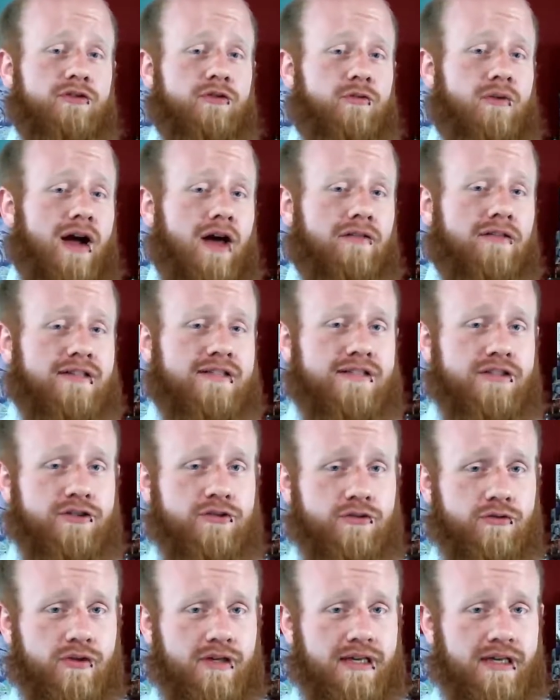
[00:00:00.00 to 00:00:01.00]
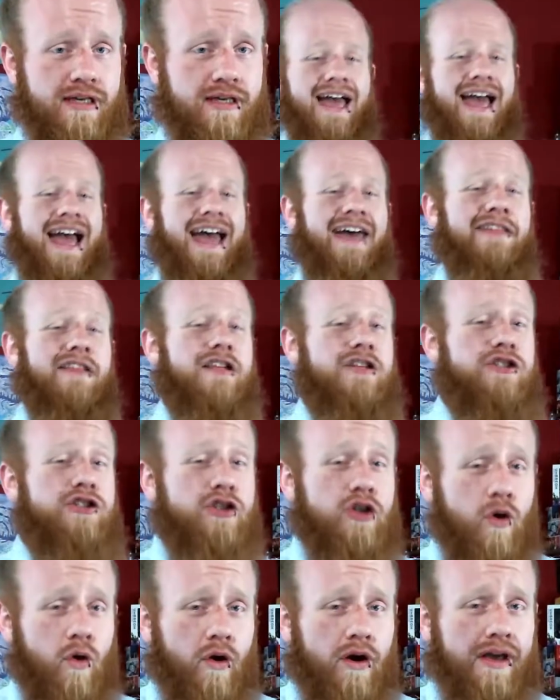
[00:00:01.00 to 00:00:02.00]
around this intrigue and the
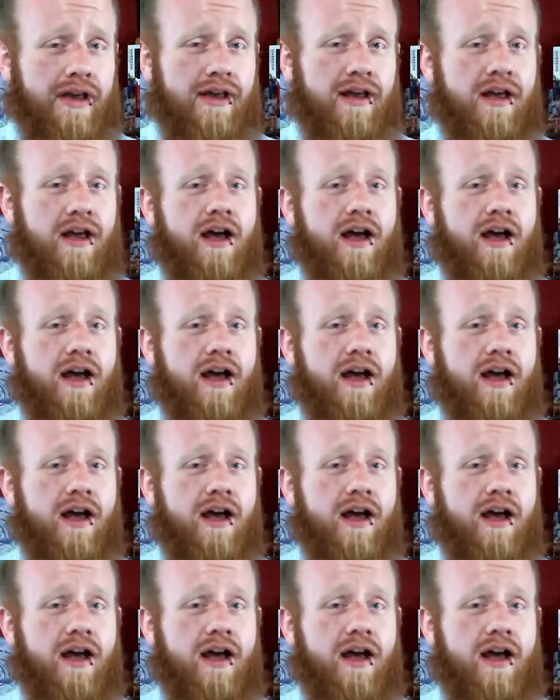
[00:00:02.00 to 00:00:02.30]
joy